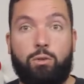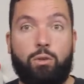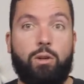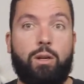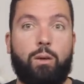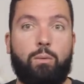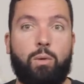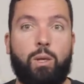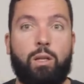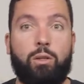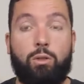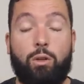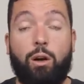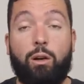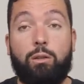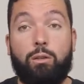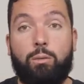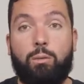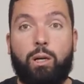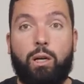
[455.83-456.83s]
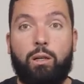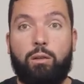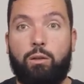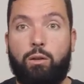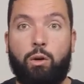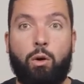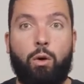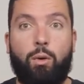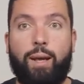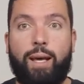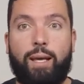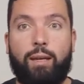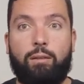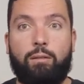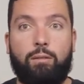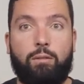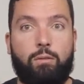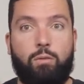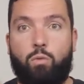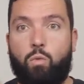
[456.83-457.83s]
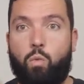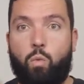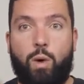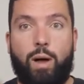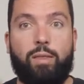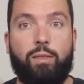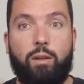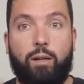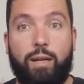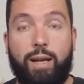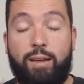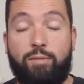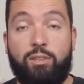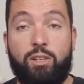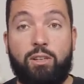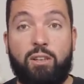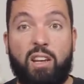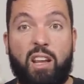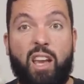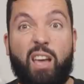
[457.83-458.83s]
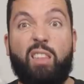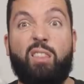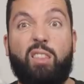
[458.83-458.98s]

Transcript: So you can run Docker run Golang 1.11,